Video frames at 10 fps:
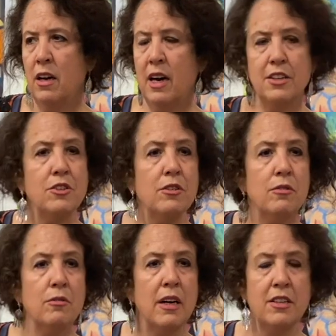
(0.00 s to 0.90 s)
I
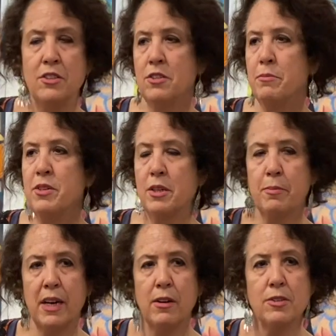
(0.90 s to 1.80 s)
do, I listen to music,
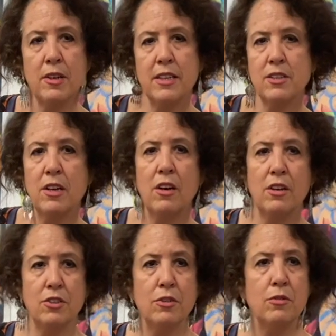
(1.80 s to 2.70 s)
but I also listen a
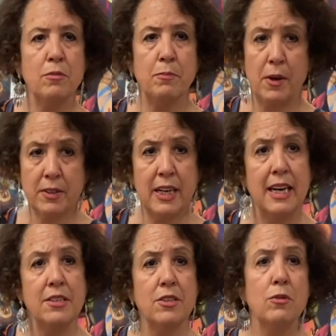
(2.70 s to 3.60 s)
lot to
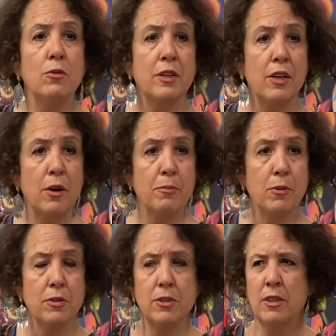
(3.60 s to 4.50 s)
podcasts and
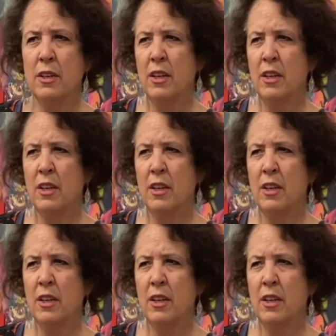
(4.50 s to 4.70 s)
audiobooks.